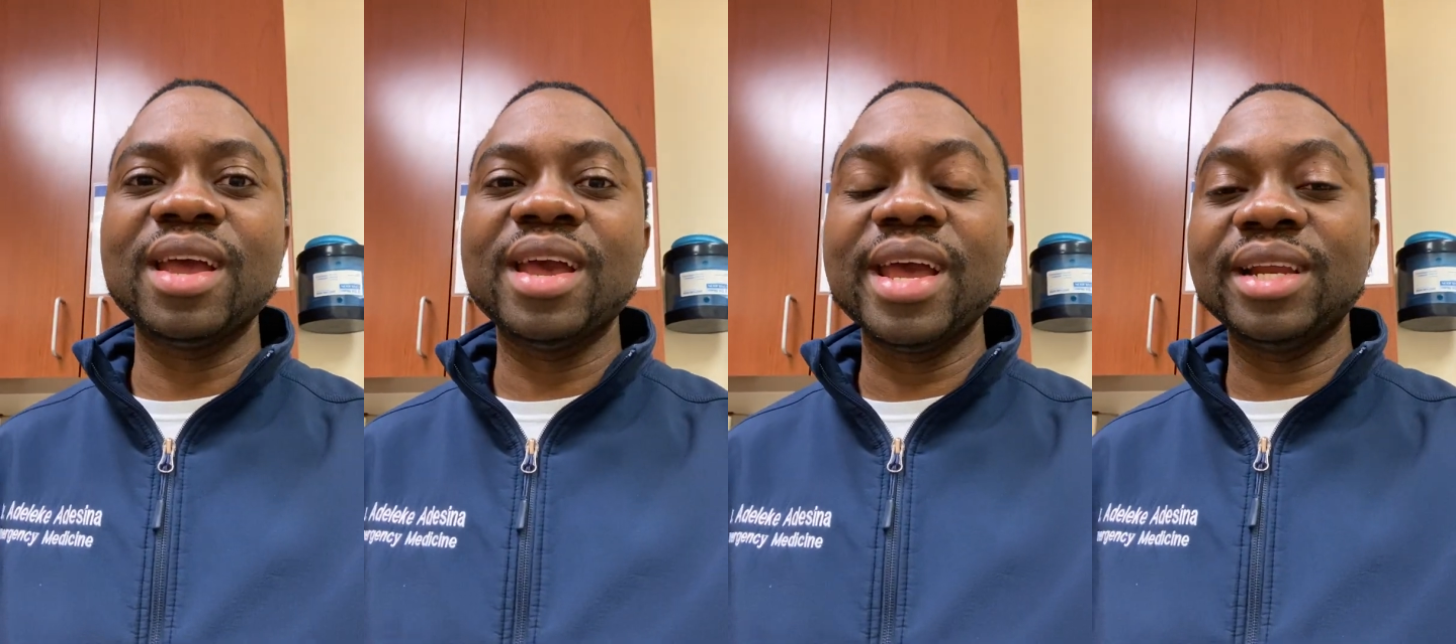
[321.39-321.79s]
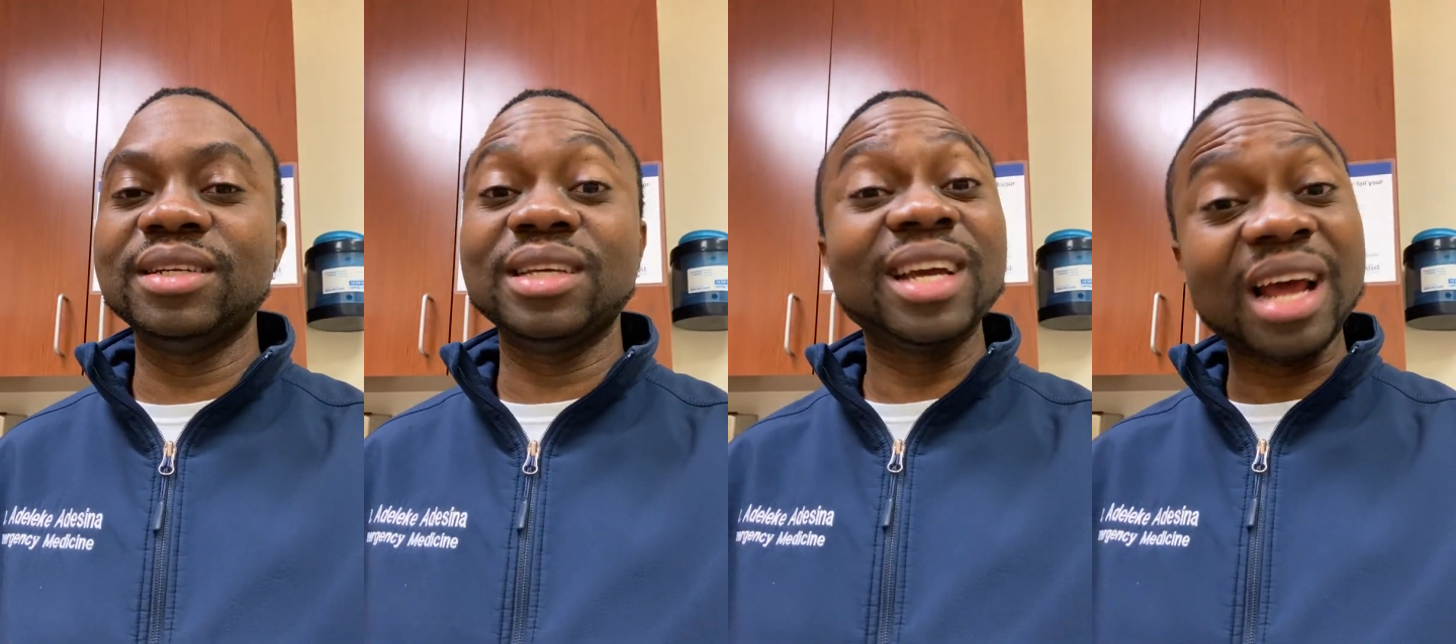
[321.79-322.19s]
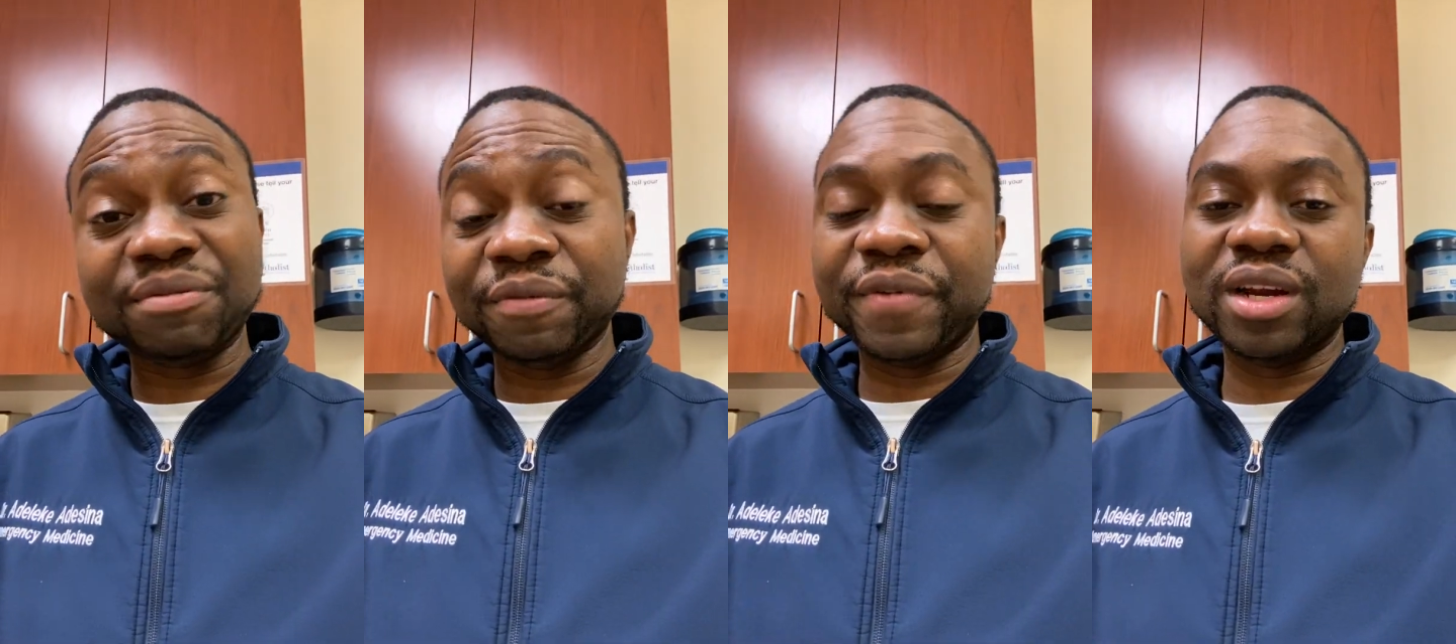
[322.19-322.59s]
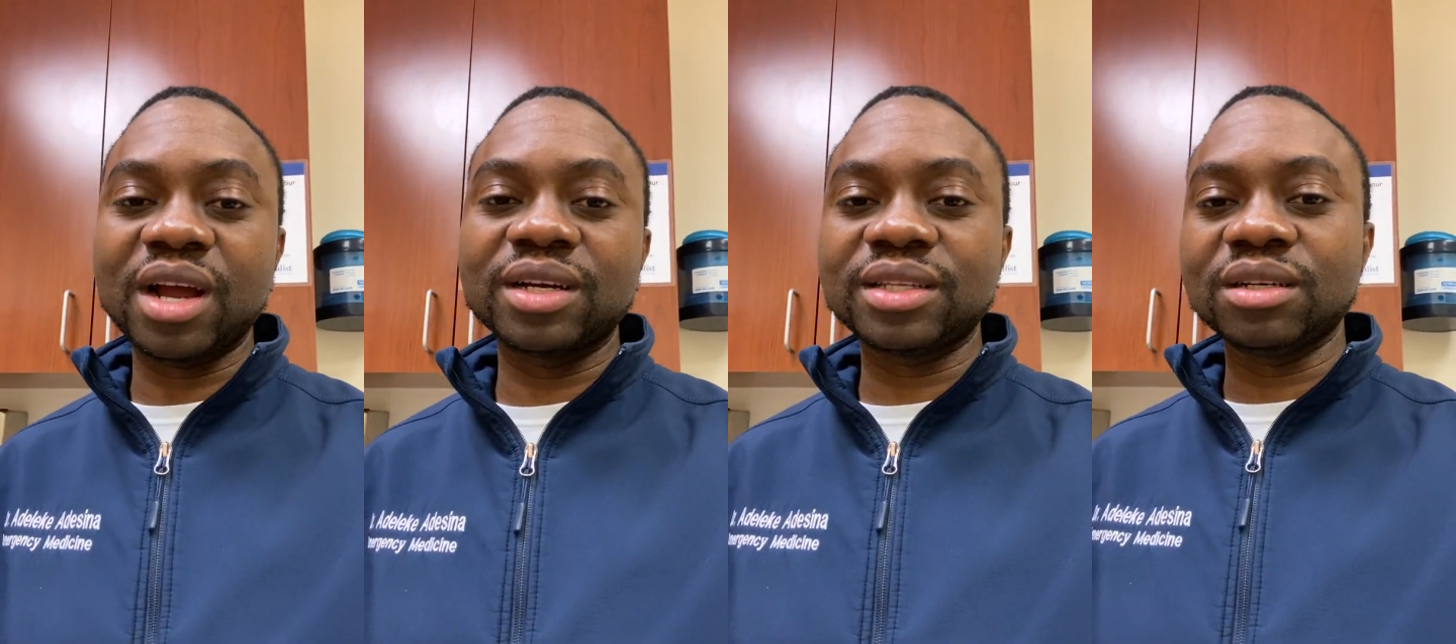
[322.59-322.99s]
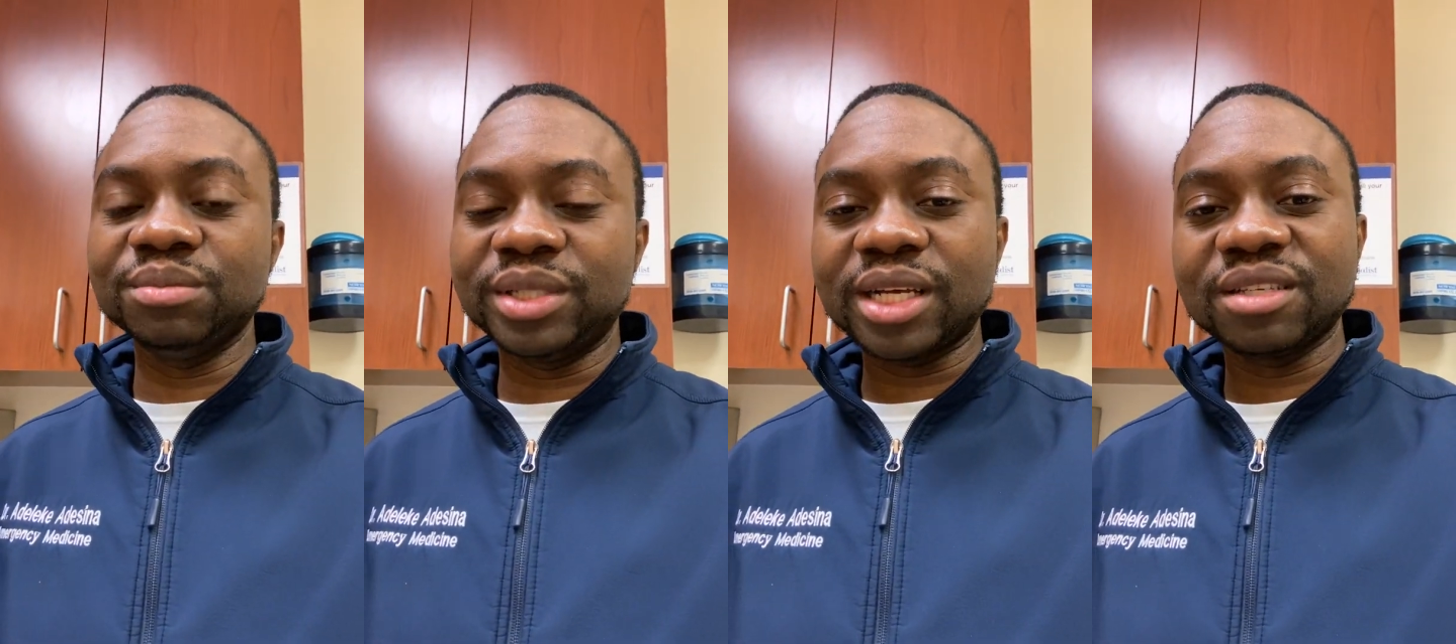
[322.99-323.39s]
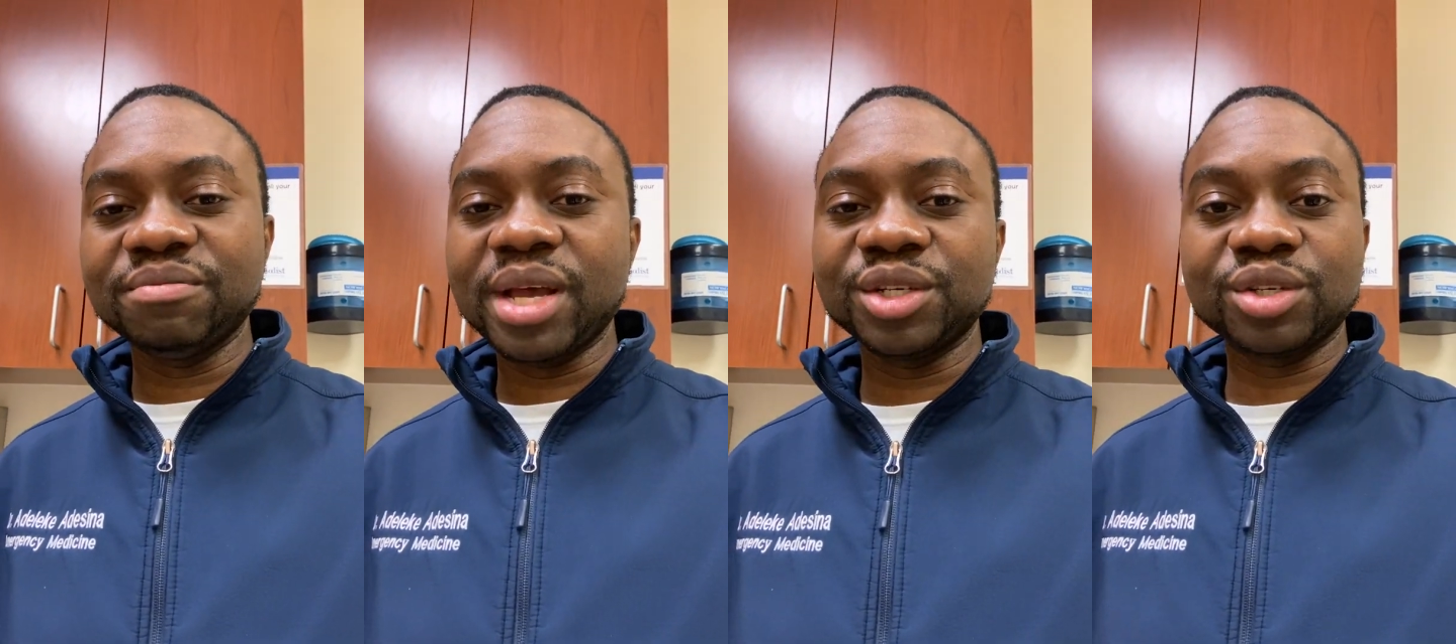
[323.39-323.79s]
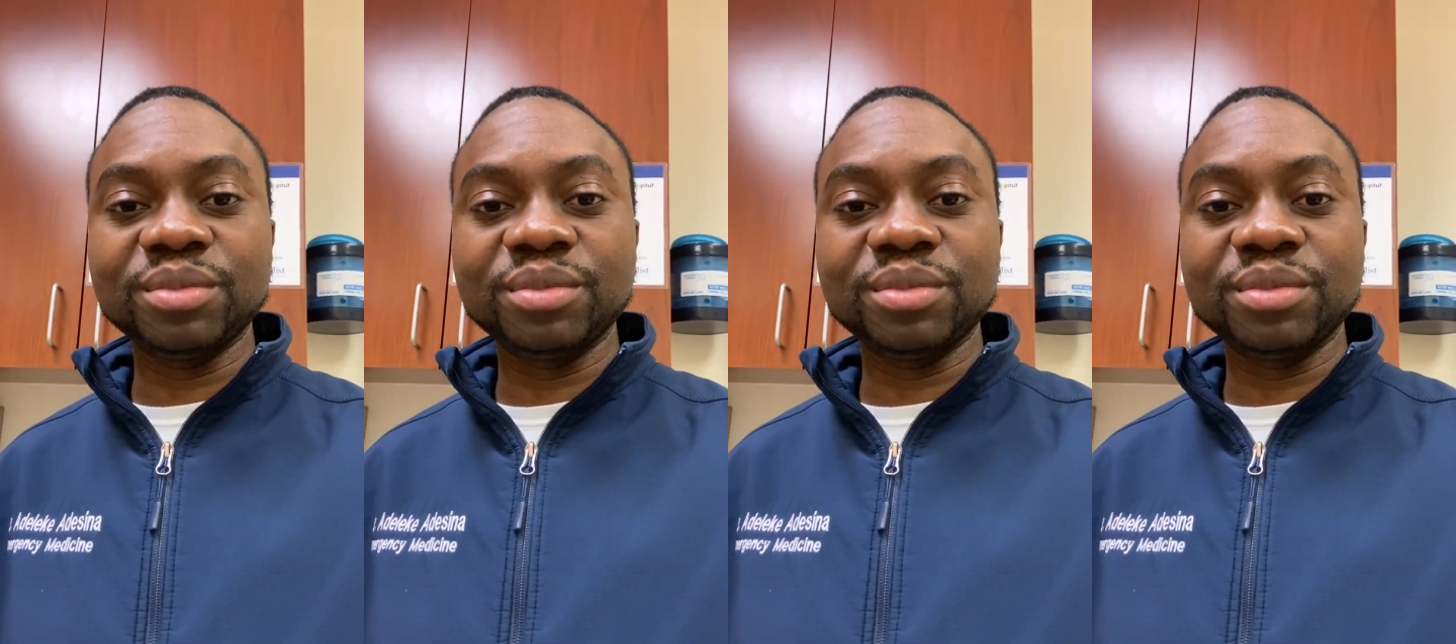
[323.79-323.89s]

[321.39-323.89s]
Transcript: And they're going to have to figure out another objective measure,